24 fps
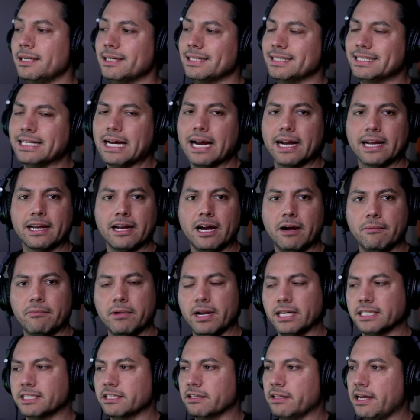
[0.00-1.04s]
dot com,
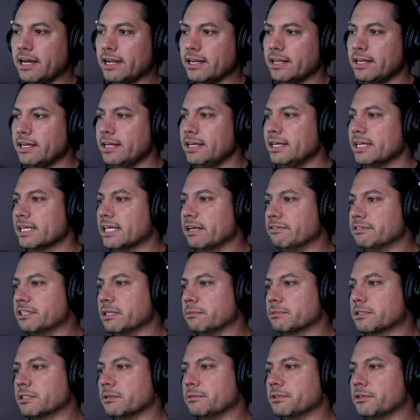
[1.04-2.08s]
right? So that gives
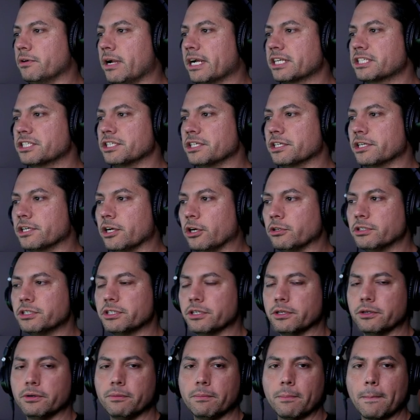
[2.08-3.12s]
them some direction to go
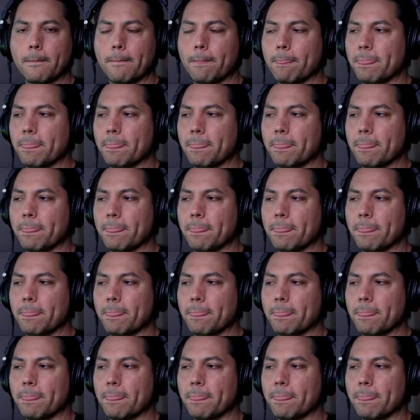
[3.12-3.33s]
to